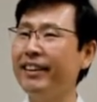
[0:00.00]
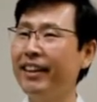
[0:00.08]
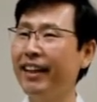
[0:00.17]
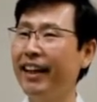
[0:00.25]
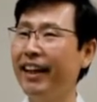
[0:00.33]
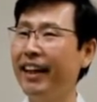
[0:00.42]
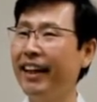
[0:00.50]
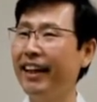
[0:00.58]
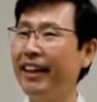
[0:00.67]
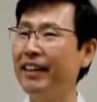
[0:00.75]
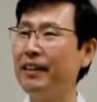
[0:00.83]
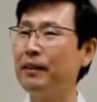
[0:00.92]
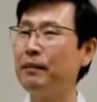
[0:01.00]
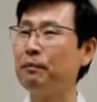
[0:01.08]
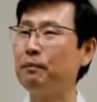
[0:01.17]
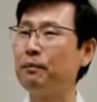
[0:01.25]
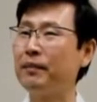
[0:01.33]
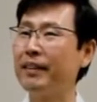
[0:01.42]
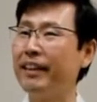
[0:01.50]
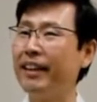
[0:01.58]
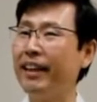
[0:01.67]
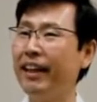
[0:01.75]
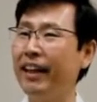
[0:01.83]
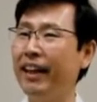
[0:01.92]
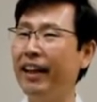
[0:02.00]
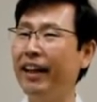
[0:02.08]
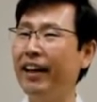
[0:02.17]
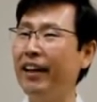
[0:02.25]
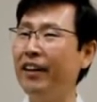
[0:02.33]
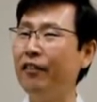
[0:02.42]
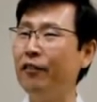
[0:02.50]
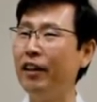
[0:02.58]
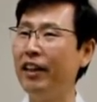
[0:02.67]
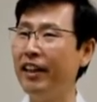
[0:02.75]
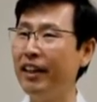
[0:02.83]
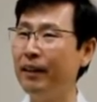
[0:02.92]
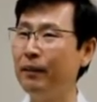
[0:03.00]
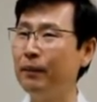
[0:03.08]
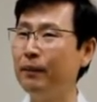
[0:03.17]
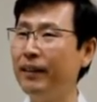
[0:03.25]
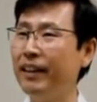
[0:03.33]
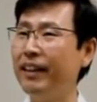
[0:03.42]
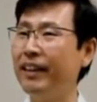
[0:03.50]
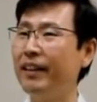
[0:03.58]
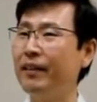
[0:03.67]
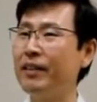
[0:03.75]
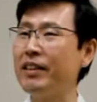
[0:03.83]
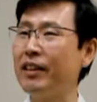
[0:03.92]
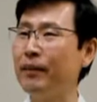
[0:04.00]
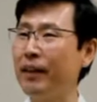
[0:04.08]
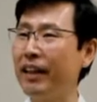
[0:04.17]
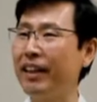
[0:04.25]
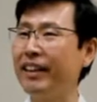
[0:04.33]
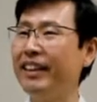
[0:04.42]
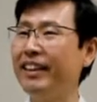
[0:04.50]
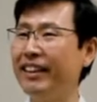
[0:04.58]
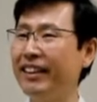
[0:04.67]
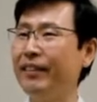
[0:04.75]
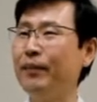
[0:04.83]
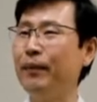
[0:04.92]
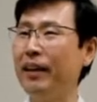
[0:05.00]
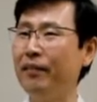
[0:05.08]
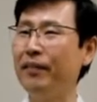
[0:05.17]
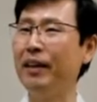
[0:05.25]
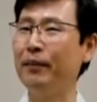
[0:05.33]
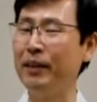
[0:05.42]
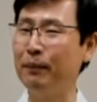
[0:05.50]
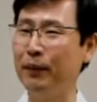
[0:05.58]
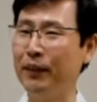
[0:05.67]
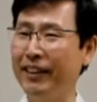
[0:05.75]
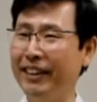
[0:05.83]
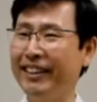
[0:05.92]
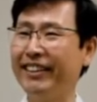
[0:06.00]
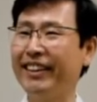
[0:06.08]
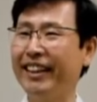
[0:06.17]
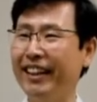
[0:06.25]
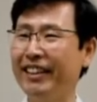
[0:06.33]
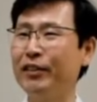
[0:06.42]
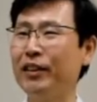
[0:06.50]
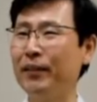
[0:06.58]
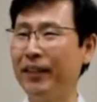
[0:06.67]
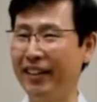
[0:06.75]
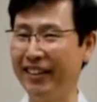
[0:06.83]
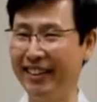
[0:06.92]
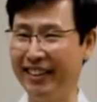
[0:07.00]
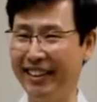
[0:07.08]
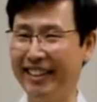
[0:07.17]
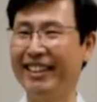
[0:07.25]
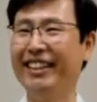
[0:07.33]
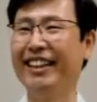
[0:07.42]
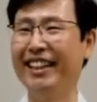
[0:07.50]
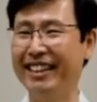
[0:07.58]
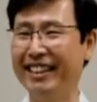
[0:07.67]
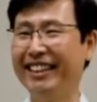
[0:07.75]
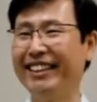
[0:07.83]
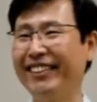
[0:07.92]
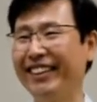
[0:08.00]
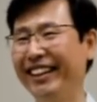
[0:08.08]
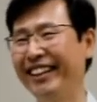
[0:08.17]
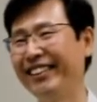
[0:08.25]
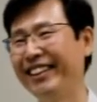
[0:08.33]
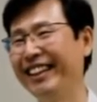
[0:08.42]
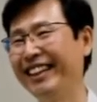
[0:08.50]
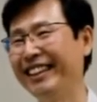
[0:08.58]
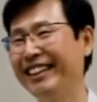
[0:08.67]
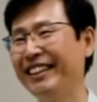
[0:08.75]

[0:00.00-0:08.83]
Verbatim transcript: Okay. And William, uh, stomach my favorite point, okay, Stomach 36, yes, okay, great.